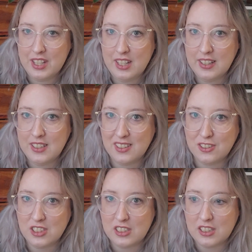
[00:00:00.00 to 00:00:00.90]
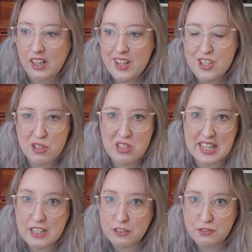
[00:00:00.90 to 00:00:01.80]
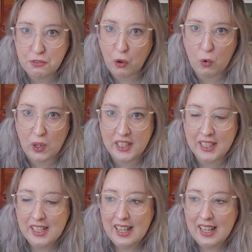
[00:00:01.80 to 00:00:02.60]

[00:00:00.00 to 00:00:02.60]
And the little girl, she was, like, 4.